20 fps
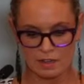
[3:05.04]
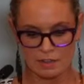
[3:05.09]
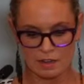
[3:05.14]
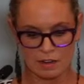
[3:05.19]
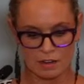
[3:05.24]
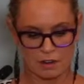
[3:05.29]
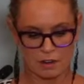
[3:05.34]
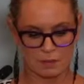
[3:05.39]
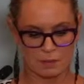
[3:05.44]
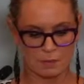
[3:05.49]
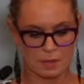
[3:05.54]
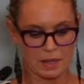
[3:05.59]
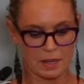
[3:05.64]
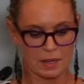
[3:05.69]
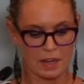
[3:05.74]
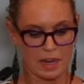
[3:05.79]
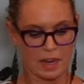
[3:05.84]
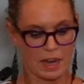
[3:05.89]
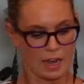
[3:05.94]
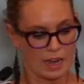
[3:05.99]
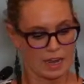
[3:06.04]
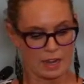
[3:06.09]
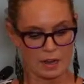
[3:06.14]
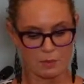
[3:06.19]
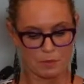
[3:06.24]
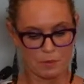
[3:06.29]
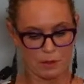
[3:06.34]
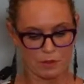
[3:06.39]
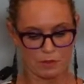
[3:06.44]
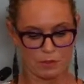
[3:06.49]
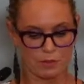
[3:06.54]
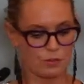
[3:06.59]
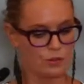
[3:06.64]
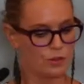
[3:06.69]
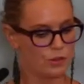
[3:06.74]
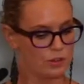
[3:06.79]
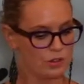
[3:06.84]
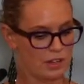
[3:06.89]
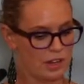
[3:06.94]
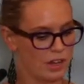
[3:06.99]
Darian, being one of the
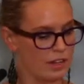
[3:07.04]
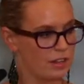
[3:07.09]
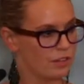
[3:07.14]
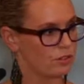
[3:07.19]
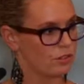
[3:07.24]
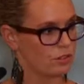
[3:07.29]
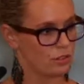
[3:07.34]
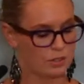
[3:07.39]
few dads